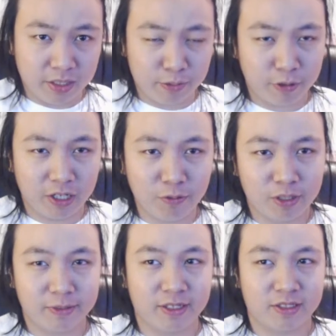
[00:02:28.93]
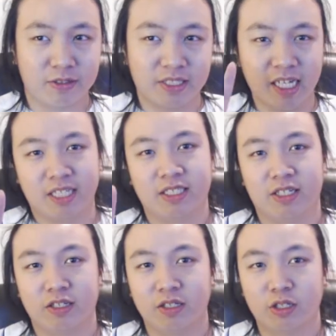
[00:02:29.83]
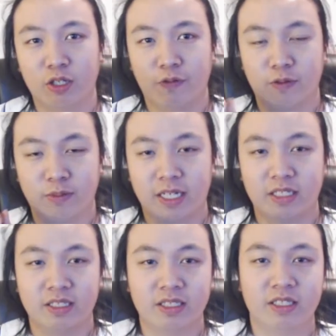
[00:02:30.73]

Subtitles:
The part I'm worried about is their second song, called Fermata.